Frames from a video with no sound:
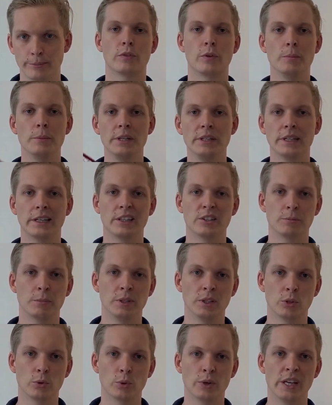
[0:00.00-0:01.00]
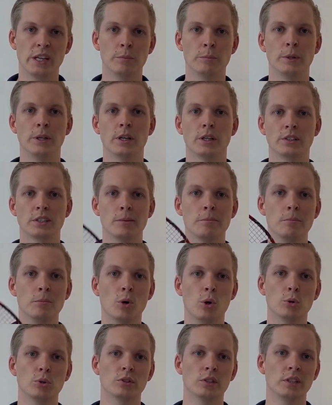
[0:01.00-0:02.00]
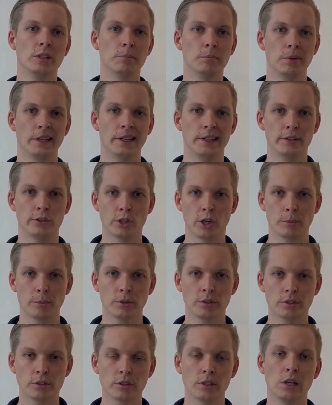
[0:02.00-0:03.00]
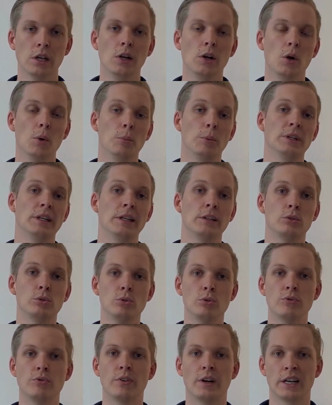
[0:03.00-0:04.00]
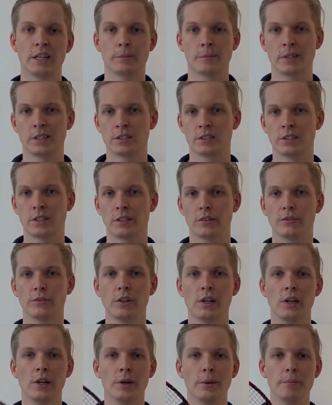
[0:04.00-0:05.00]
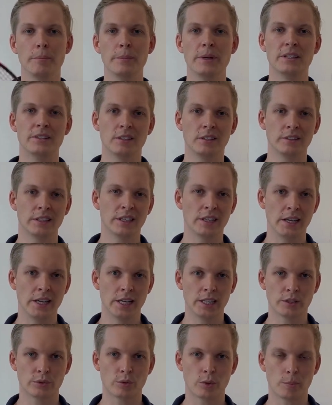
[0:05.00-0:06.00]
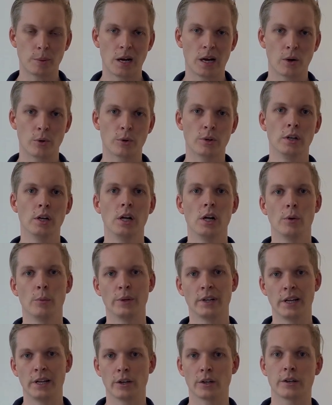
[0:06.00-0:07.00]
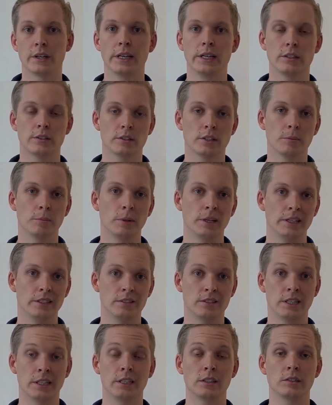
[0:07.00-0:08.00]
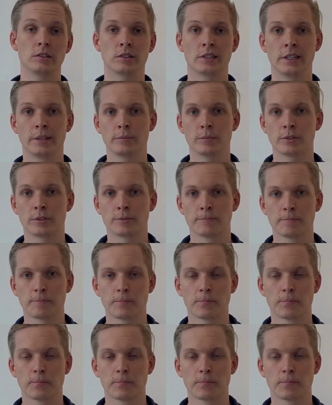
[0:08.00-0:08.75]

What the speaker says: For me, that has been great because I mostly play doubles, but I do find myself missing that extra power when I occasionally play singles games.